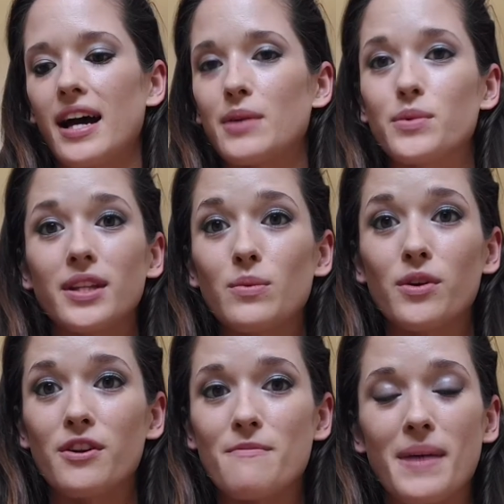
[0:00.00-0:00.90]
I really
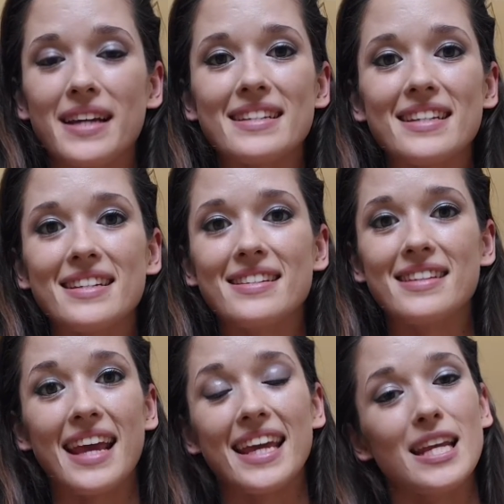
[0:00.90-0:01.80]
wouldn't have minded
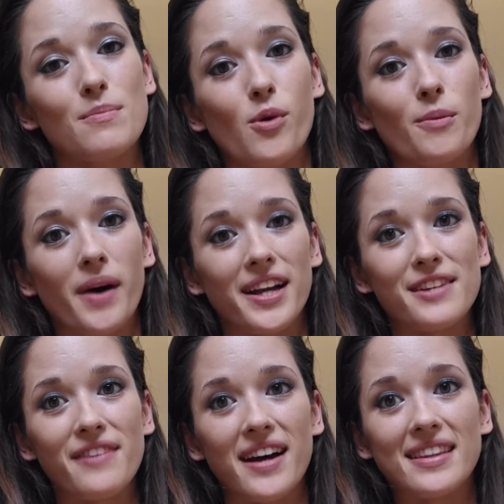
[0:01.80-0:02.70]
gaining more body
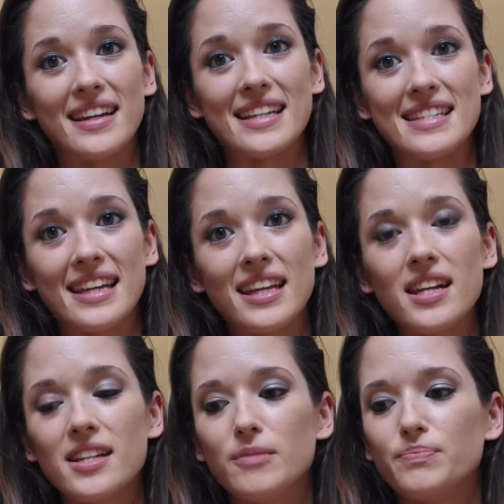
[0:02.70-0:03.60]
fat than I did